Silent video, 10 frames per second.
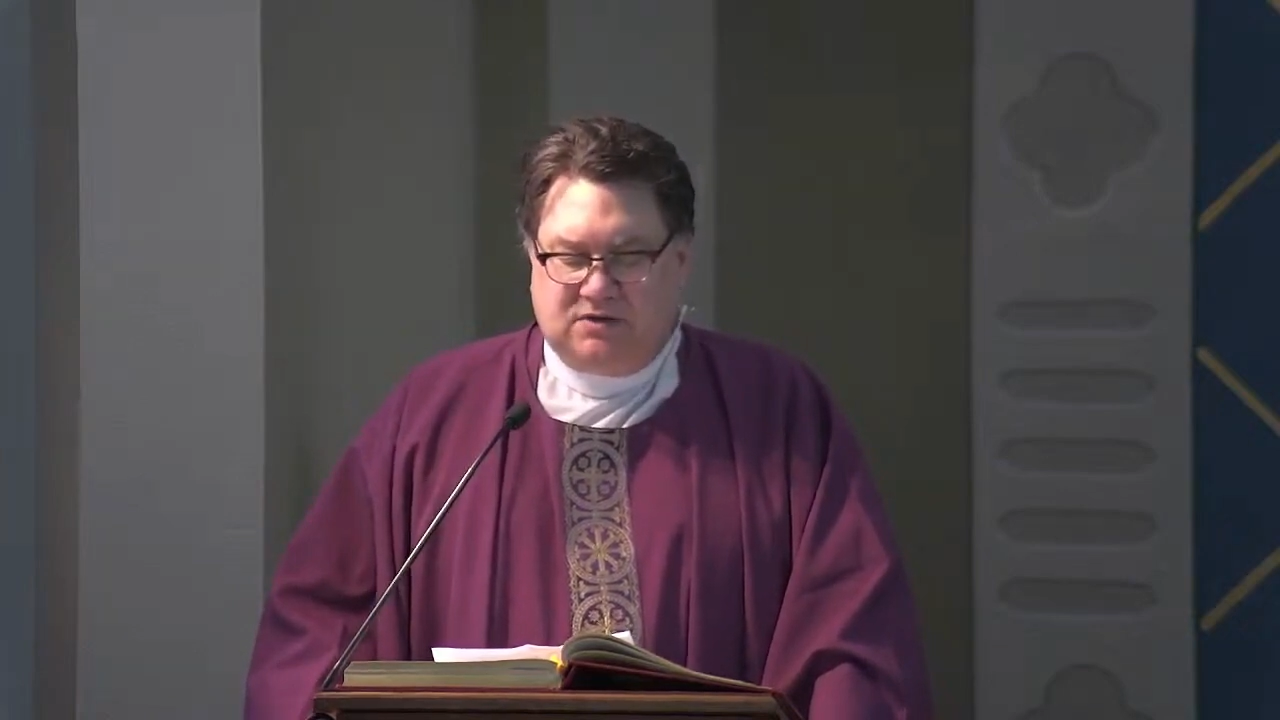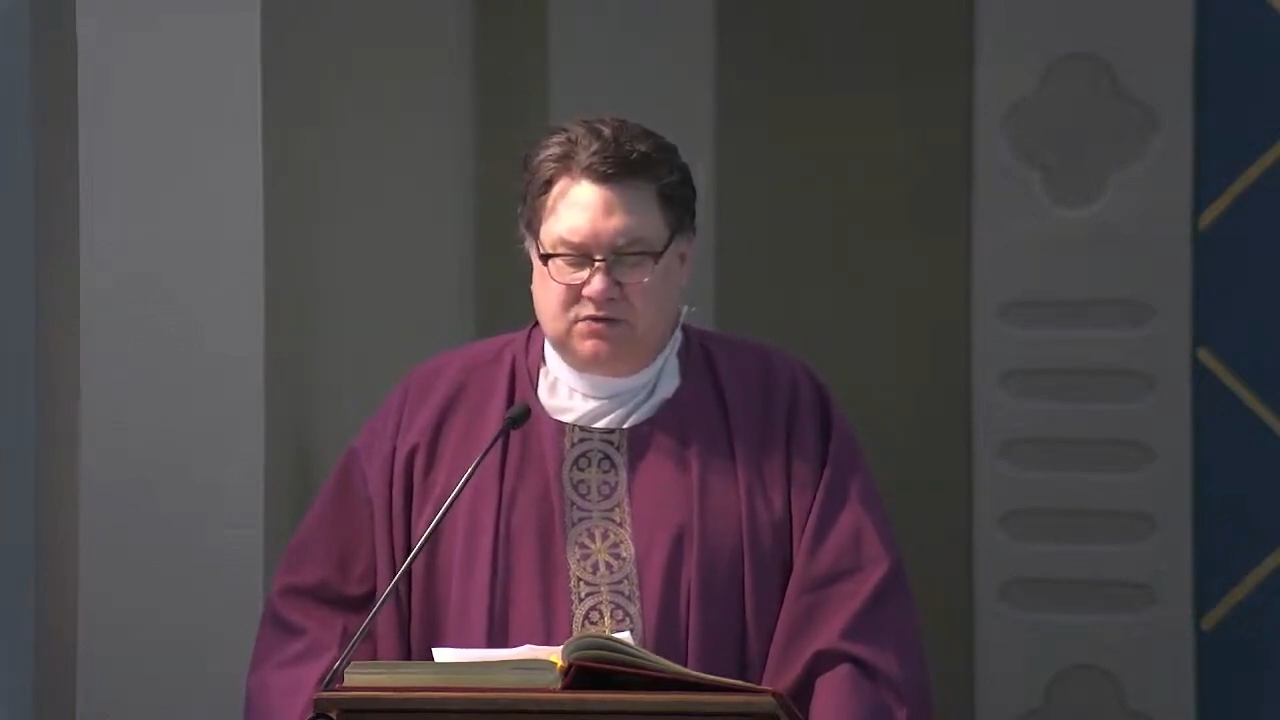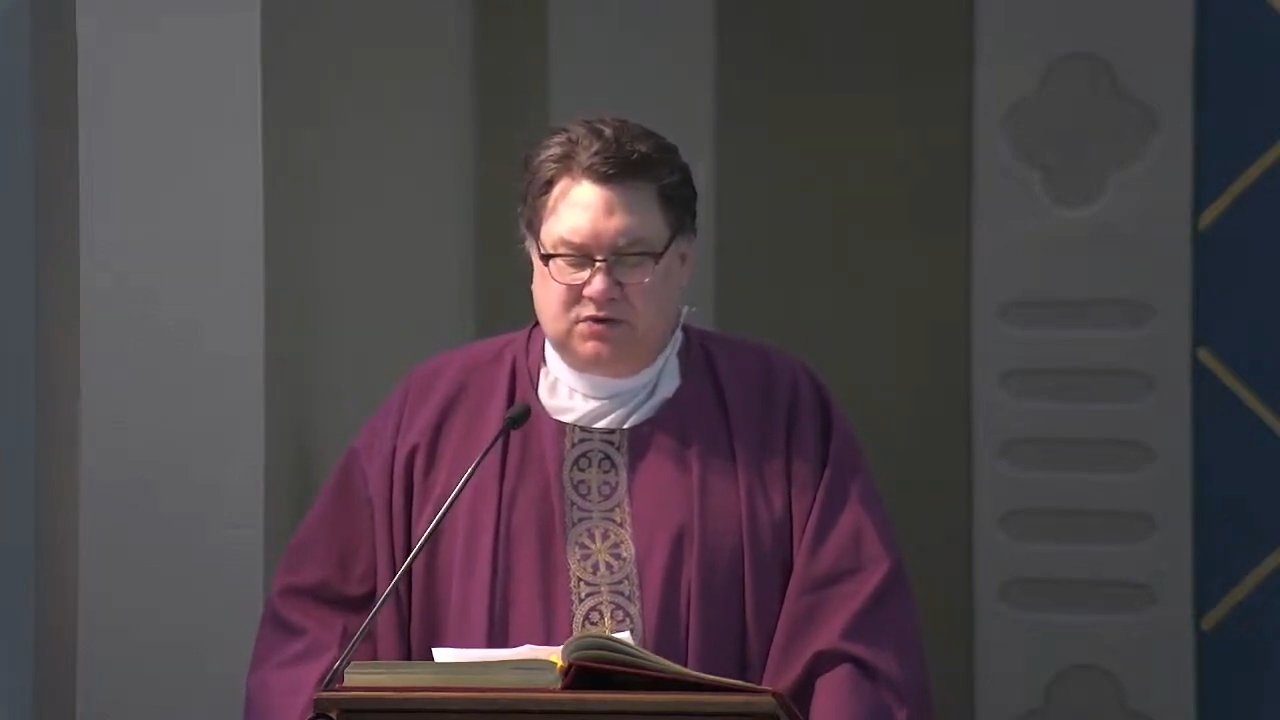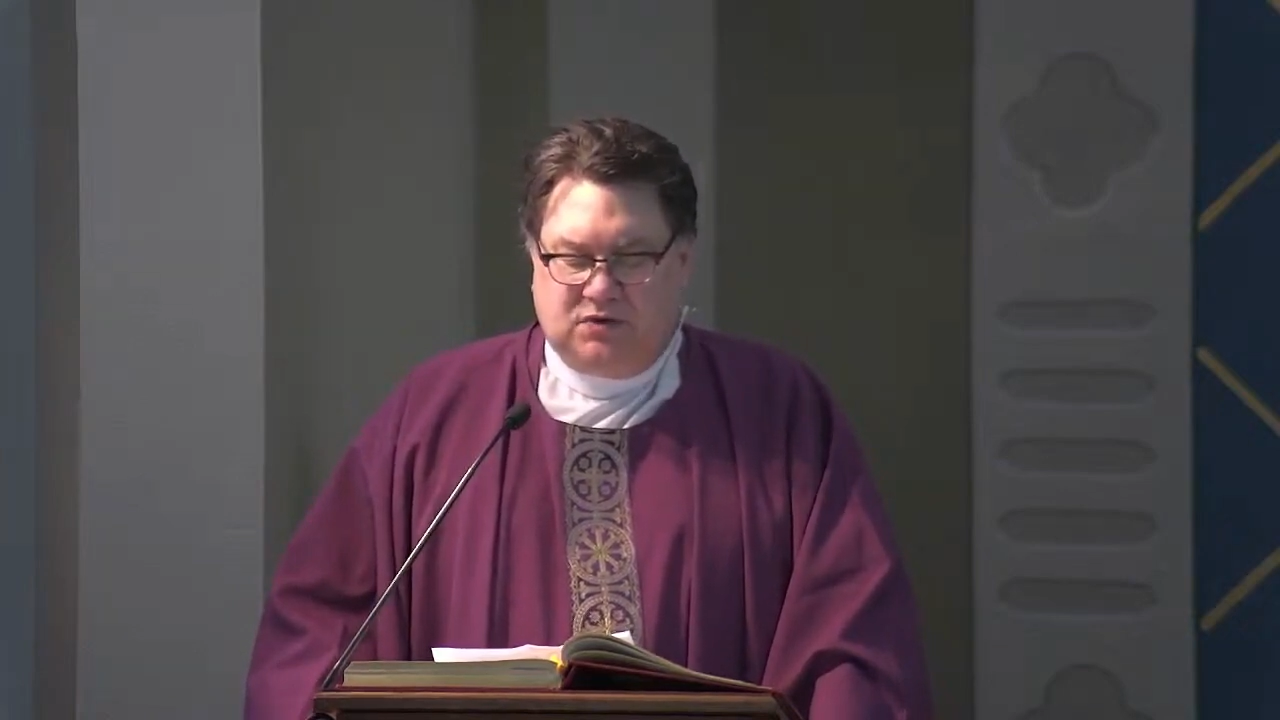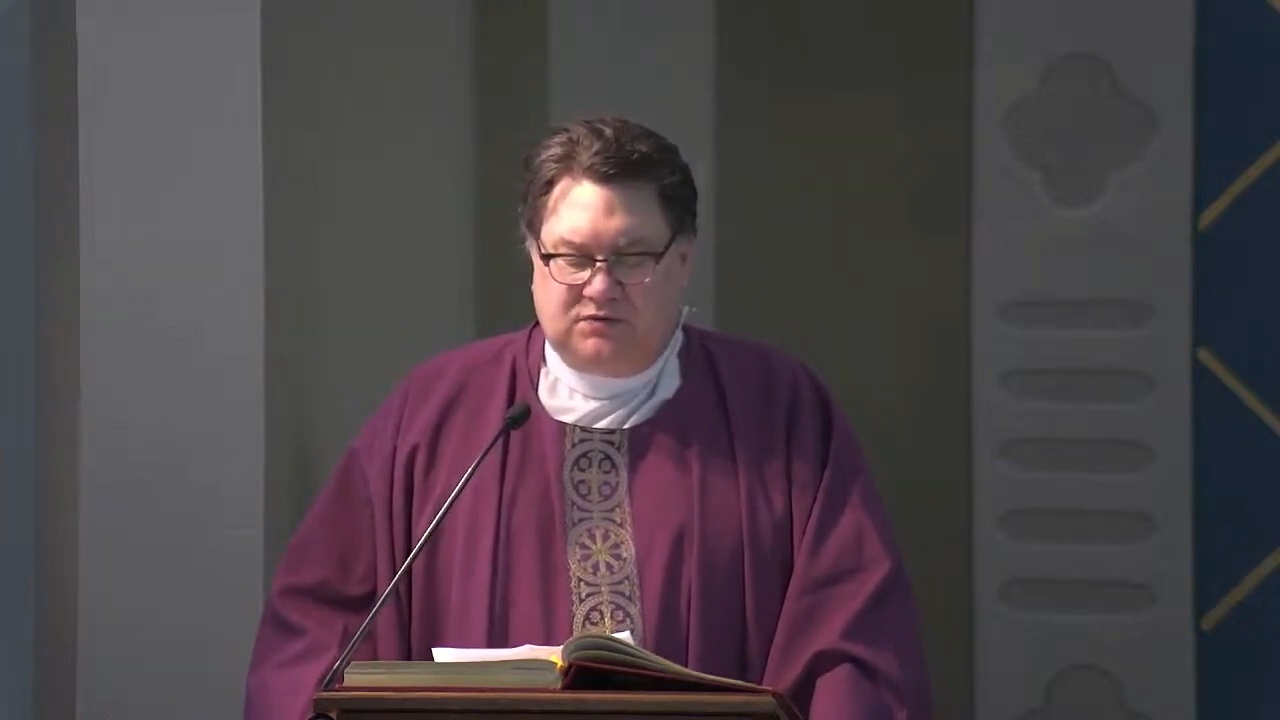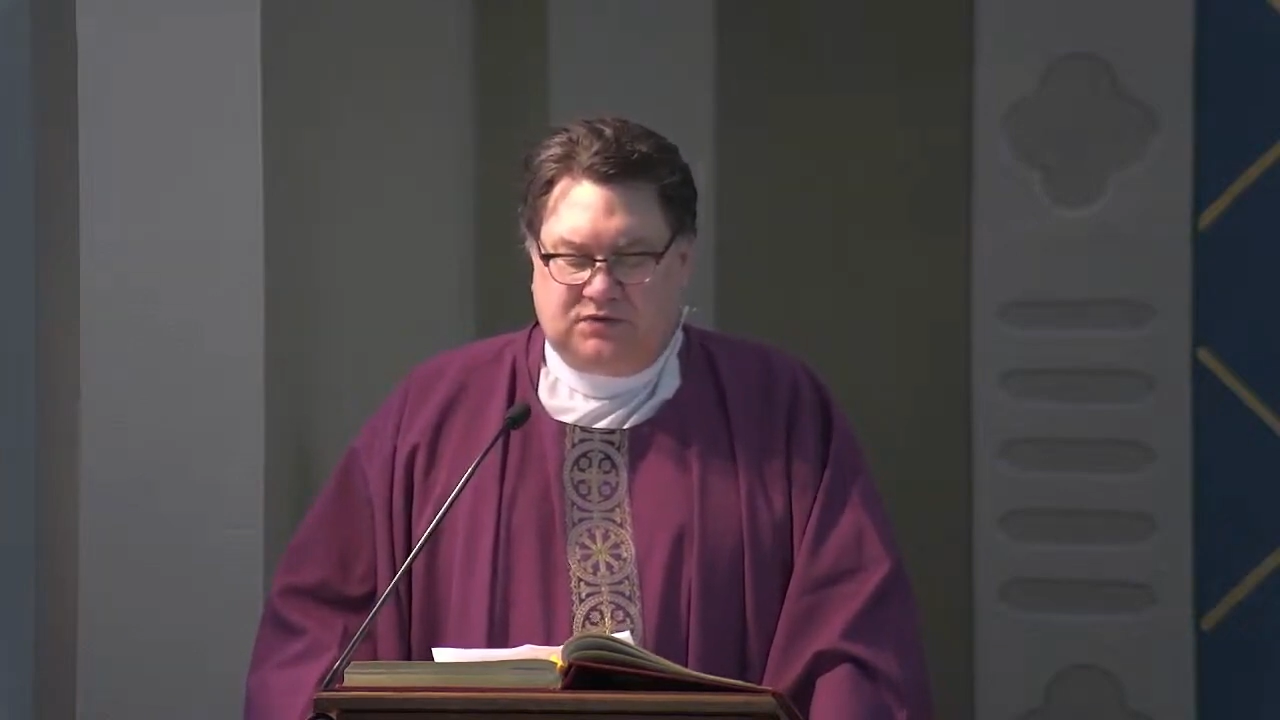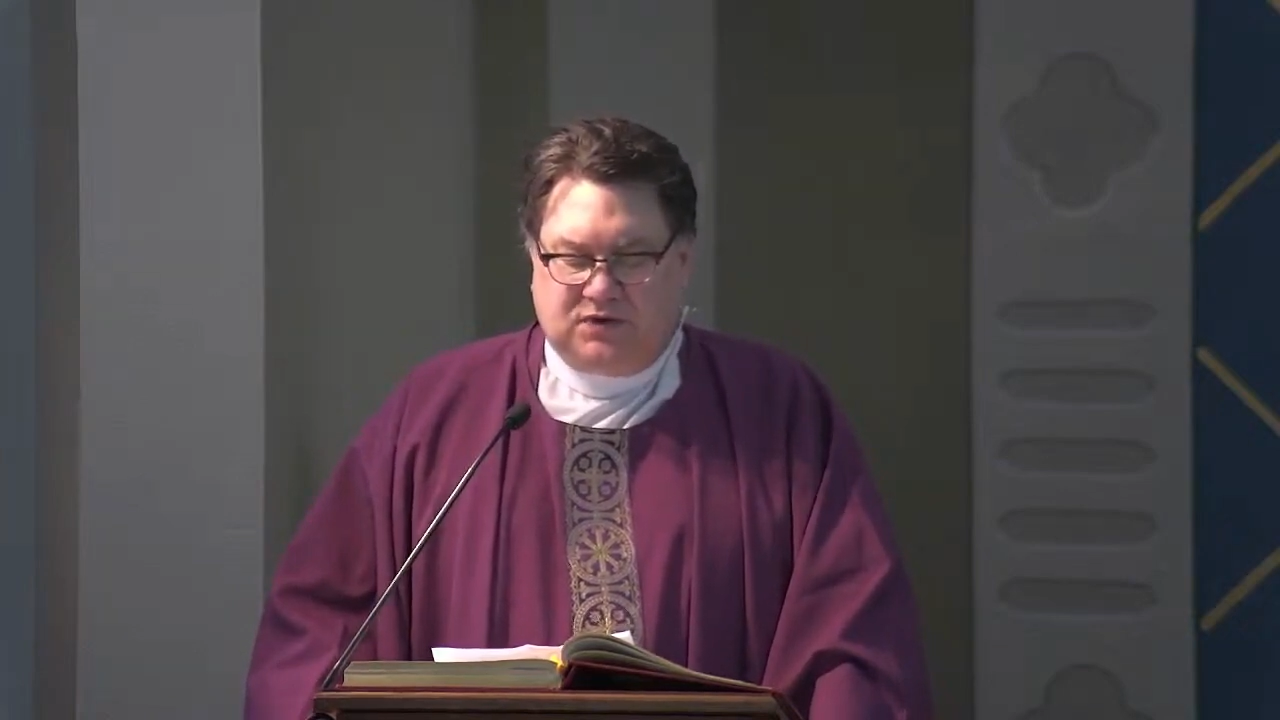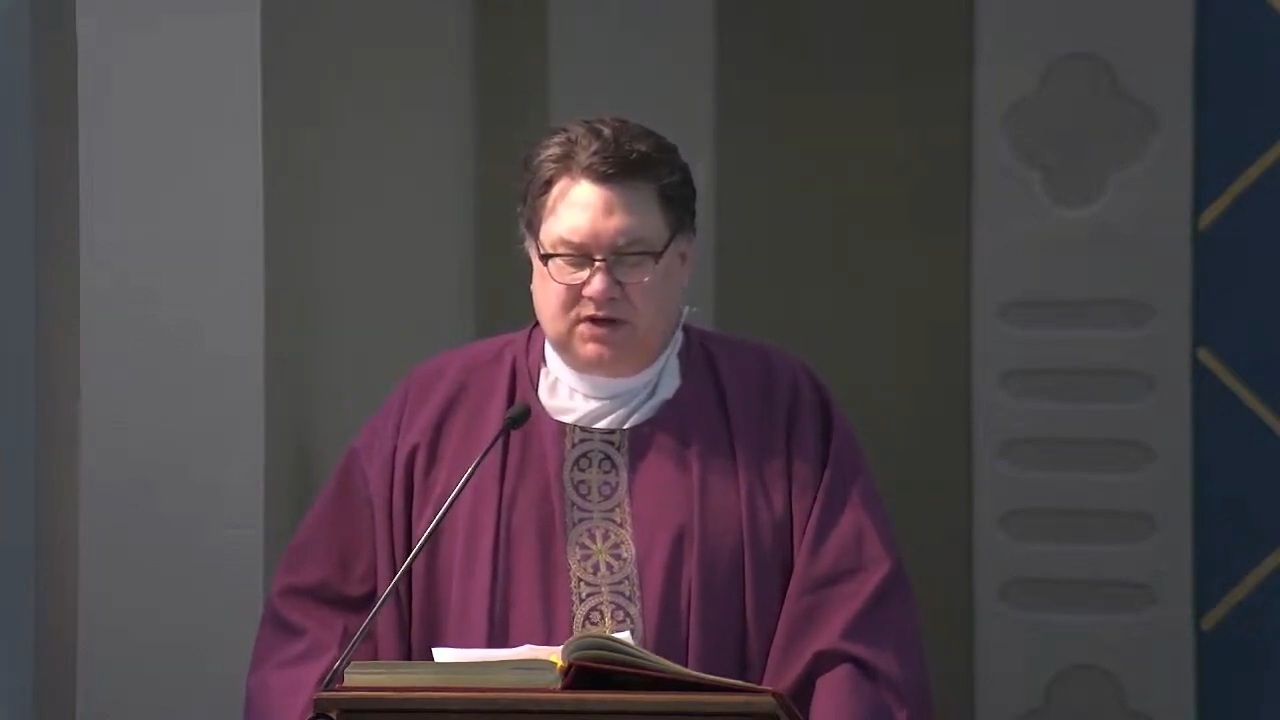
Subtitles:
the room for